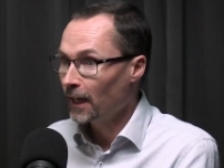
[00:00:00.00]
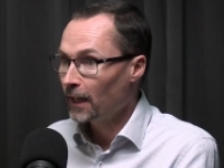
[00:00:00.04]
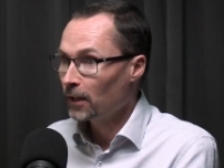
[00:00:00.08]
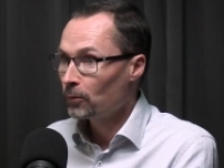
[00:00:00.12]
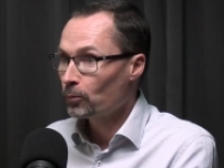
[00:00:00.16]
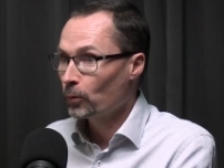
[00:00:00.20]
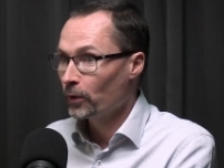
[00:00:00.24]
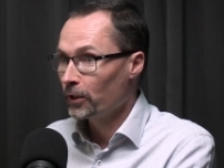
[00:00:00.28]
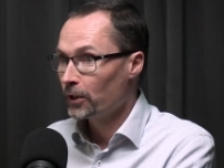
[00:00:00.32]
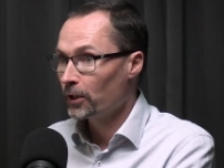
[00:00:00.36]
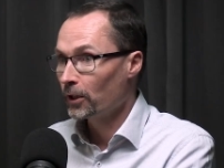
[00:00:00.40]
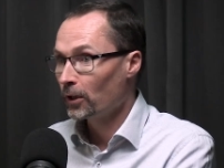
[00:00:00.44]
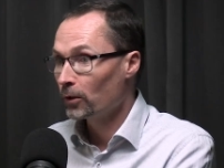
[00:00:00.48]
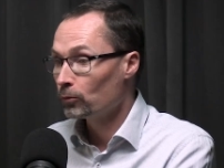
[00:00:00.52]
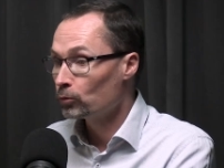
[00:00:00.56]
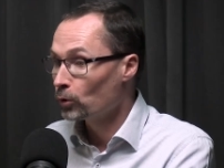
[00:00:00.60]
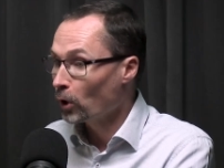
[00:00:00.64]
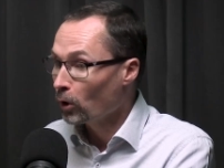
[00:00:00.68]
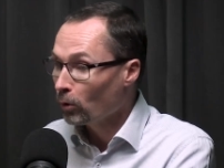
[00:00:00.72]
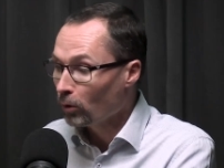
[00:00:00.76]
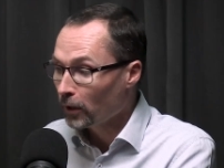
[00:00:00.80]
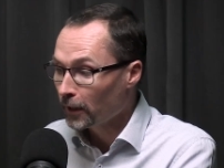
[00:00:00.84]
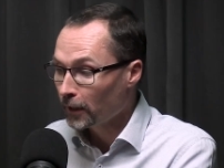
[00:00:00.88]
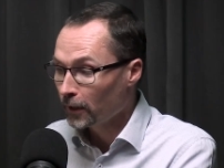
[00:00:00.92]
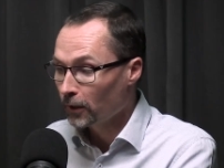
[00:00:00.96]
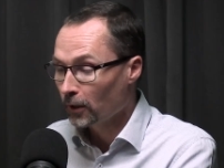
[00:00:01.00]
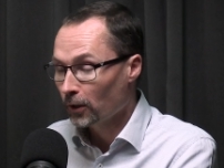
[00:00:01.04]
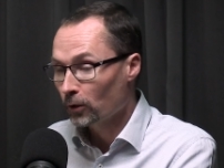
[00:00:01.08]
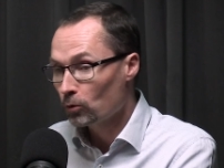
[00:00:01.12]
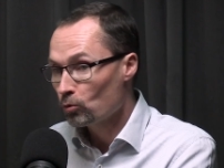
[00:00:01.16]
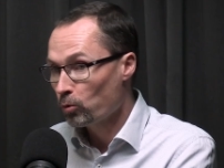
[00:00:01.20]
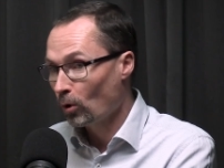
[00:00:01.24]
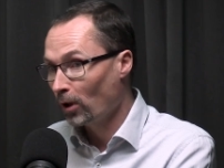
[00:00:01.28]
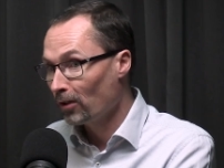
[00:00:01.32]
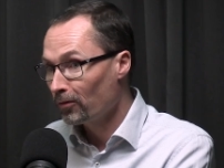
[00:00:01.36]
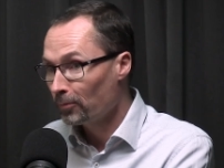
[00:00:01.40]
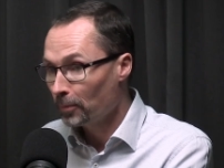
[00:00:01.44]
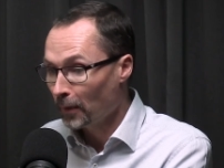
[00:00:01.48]
that with a rolling
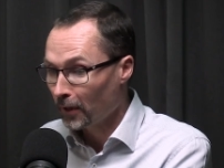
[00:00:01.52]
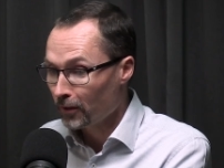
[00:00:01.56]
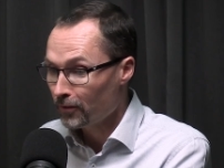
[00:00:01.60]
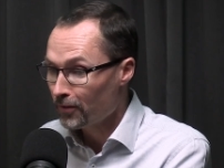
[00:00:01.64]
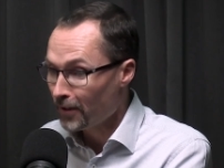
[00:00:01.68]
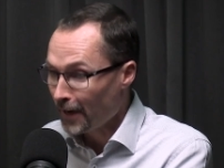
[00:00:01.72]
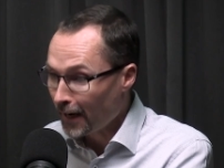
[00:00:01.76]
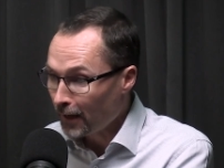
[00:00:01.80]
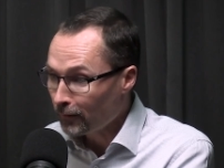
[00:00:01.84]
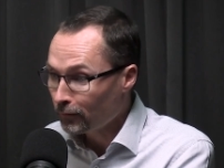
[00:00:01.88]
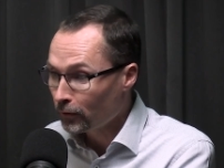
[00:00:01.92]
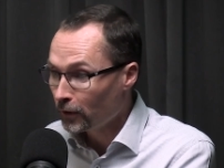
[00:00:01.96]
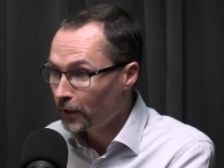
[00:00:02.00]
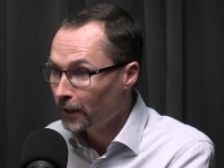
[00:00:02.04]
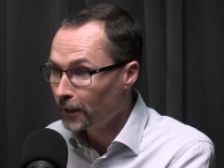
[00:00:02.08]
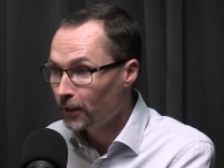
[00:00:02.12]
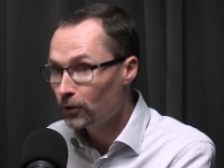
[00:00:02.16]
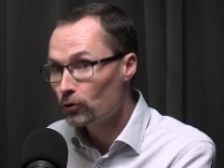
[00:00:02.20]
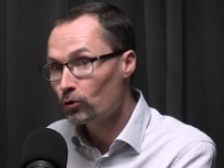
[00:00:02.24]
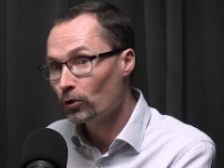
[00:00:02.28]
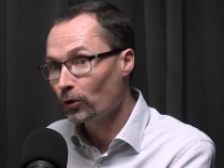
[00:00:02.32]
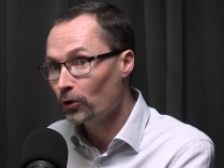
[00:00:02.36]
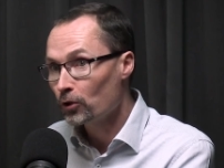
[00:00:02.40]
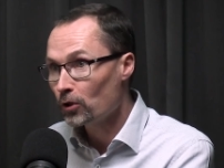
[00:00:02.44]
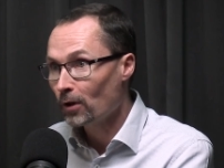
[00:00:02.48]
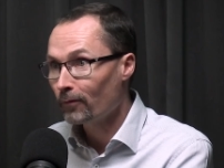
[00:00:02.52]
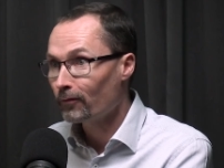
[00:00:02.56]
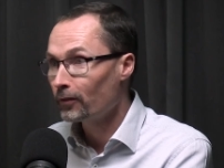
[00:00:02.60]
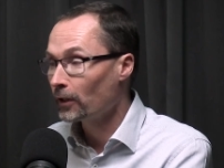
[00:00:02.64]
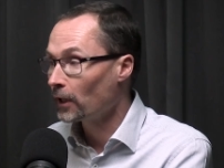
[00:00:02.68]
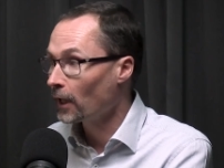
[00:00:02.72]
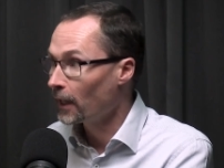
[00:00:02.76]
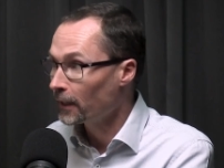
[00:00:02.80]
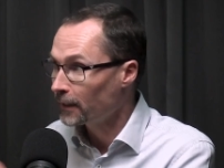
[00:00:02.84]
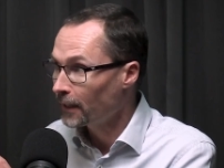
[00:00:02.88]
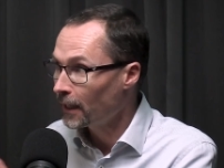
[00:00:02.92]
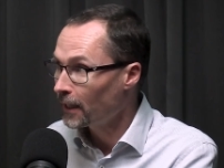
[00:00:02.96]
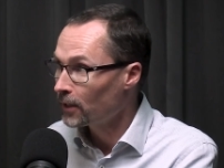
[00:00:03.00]
12-month average or
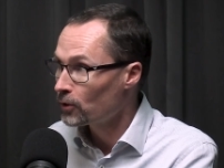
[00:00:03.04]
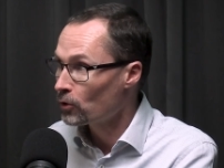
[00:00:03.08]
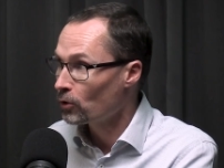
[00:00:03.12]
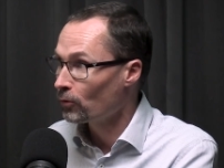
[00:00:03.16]
something like that.